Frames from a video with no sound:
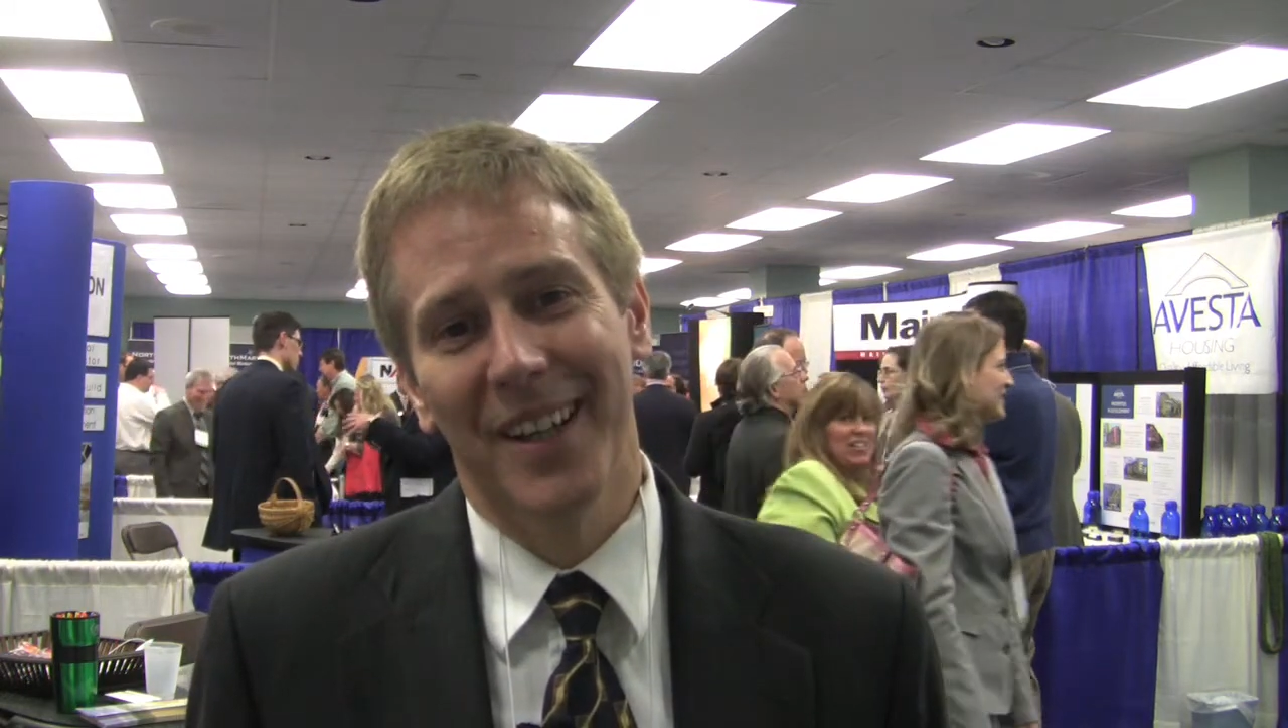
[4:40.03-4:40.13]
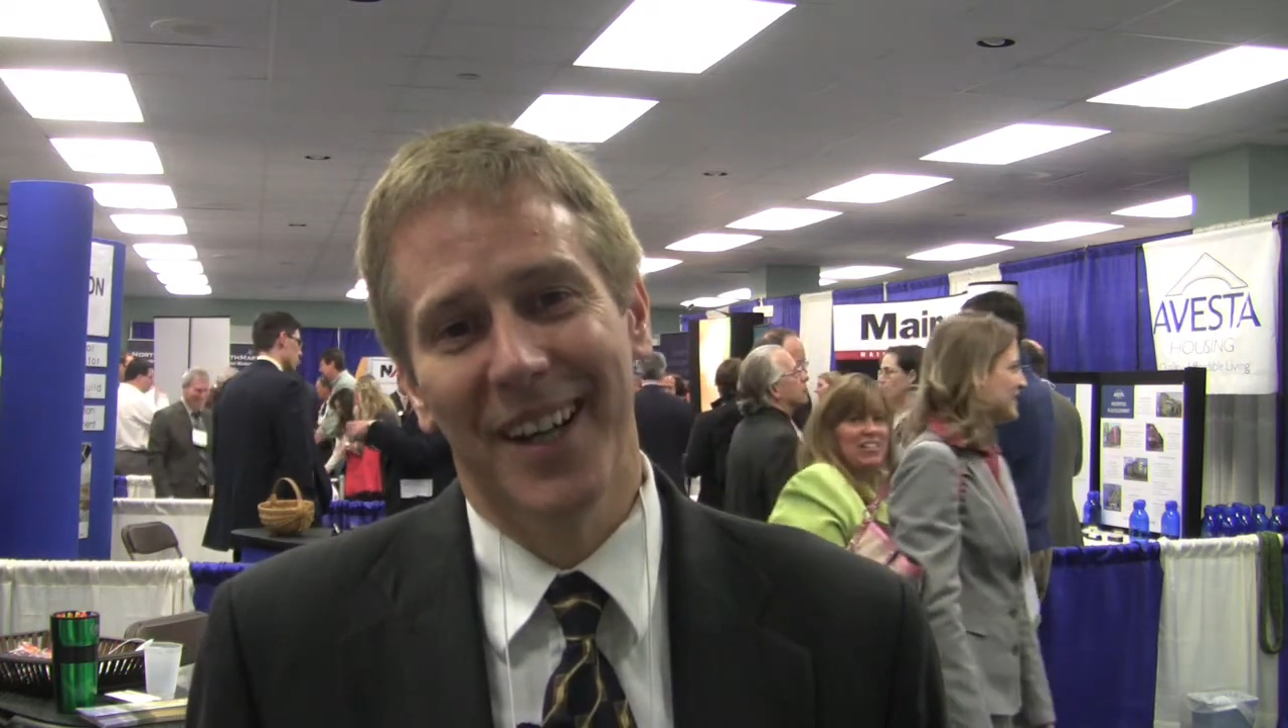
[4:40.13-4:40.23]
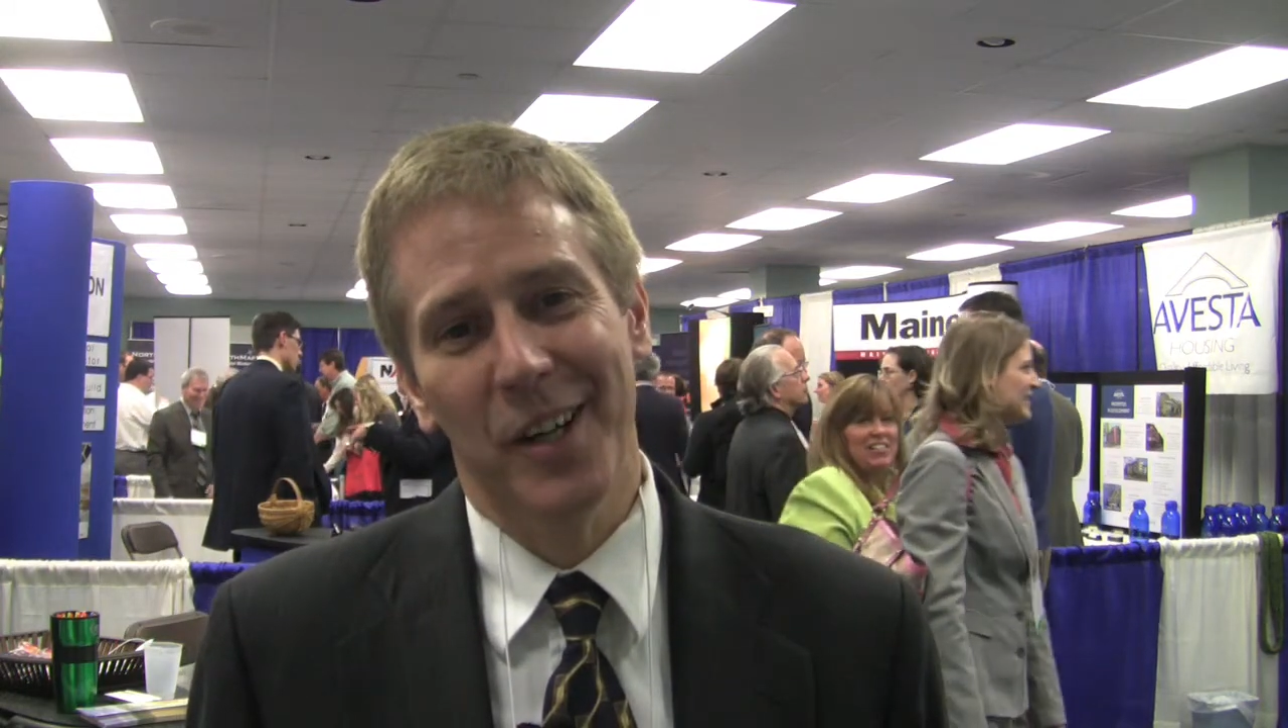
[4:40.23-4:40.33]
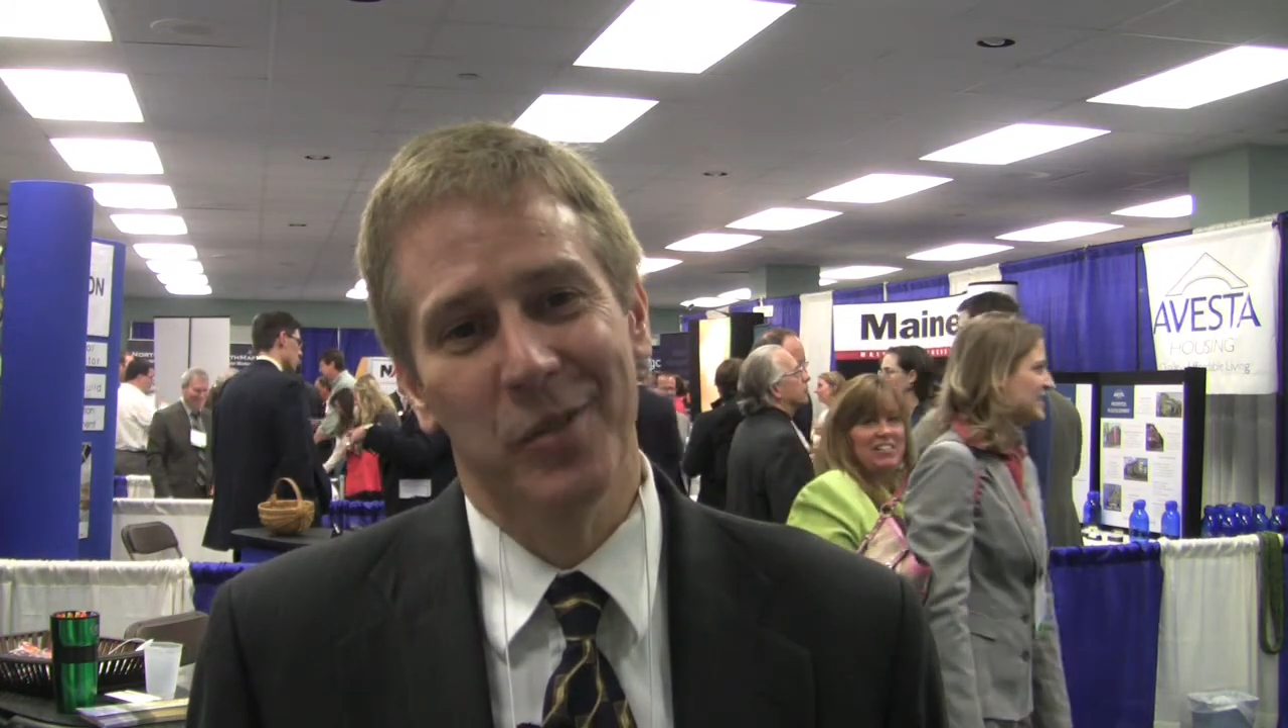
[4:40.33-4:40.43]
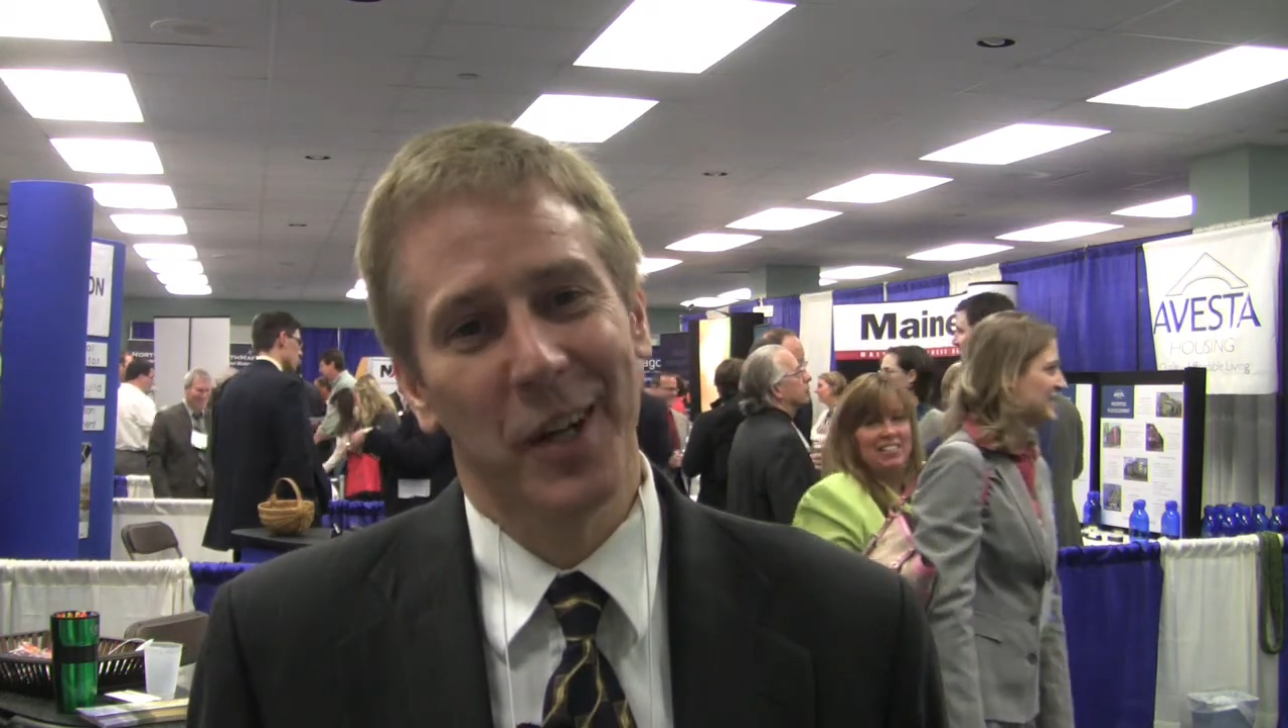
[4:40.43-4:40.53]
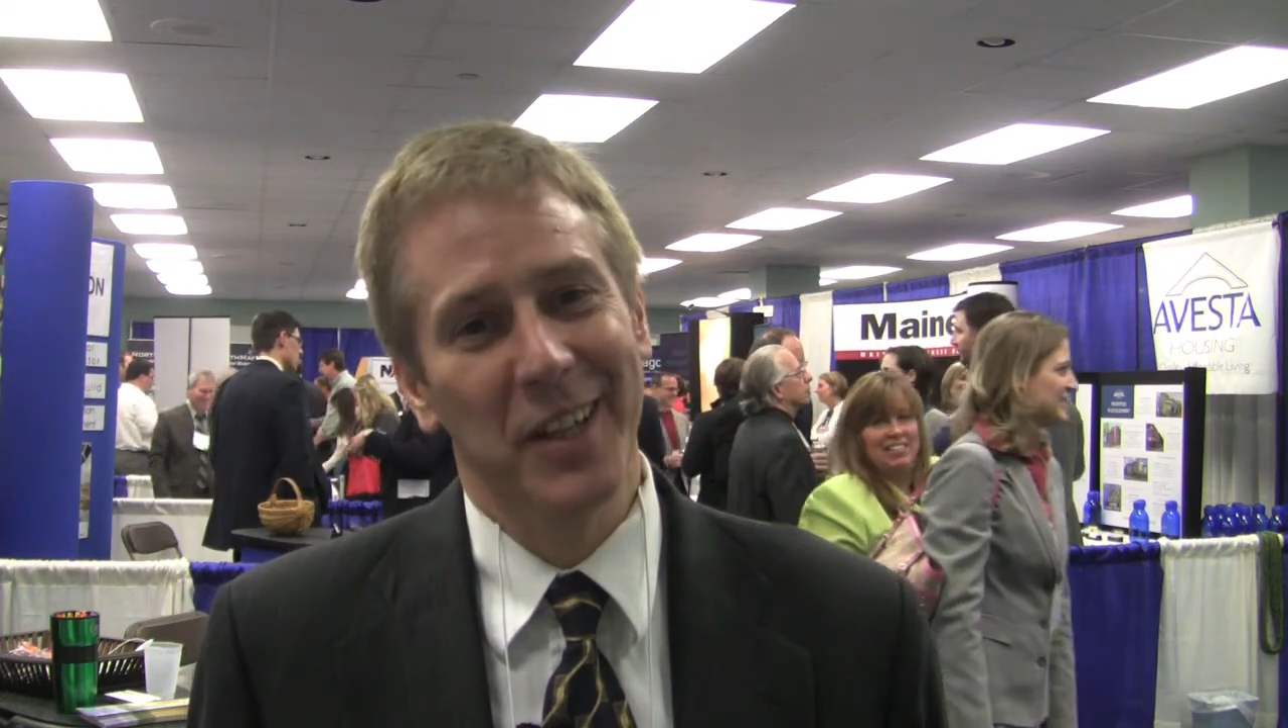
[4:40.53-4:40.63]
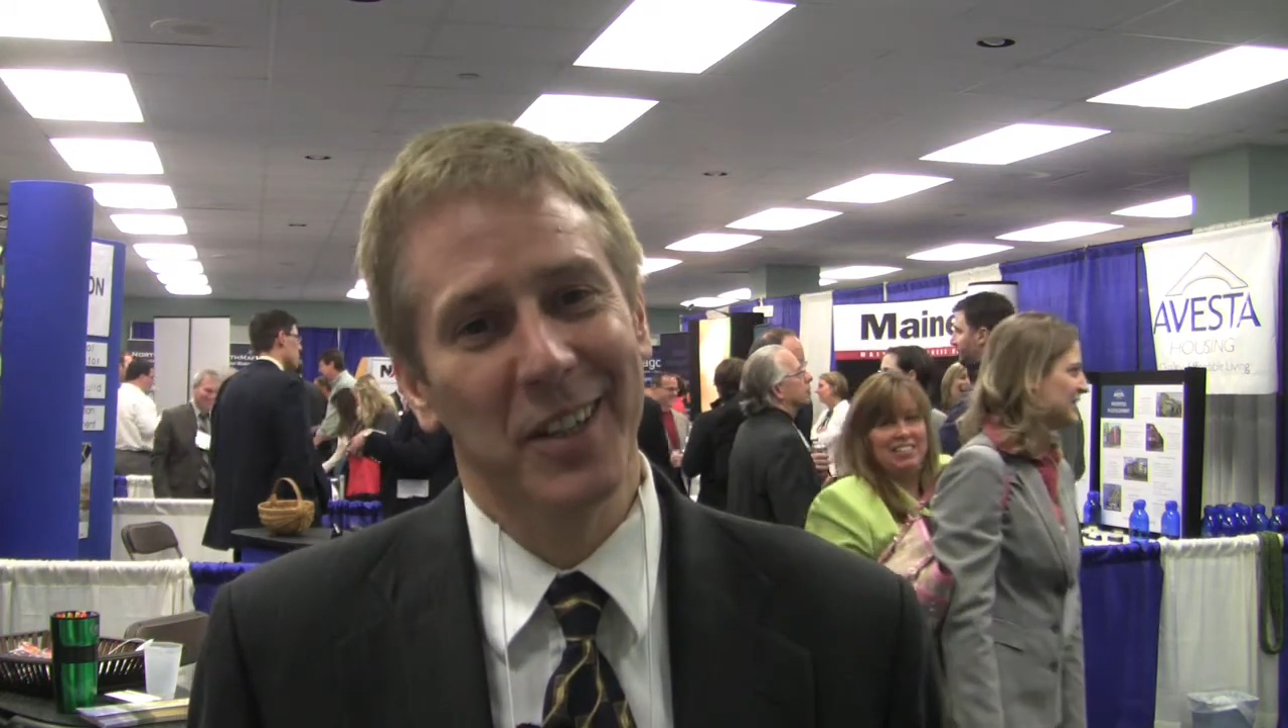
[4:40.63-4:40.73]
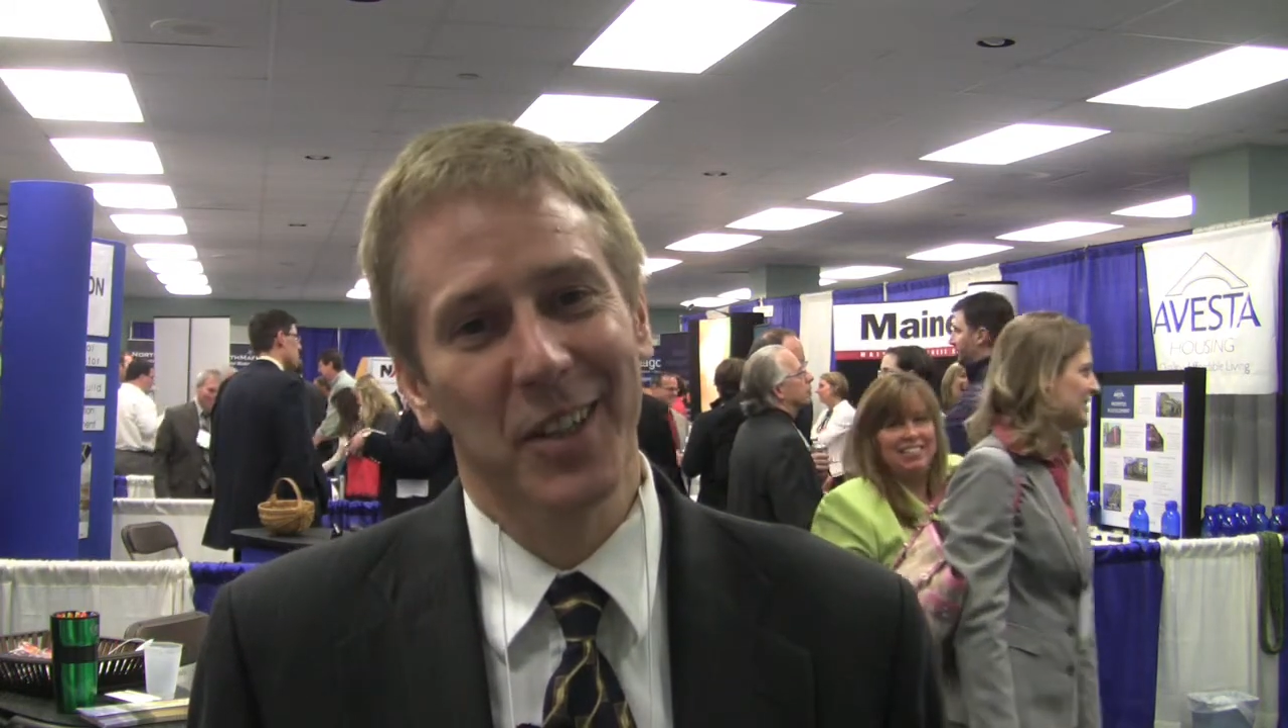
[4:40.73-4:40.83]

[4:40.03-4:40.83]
uh, frankly,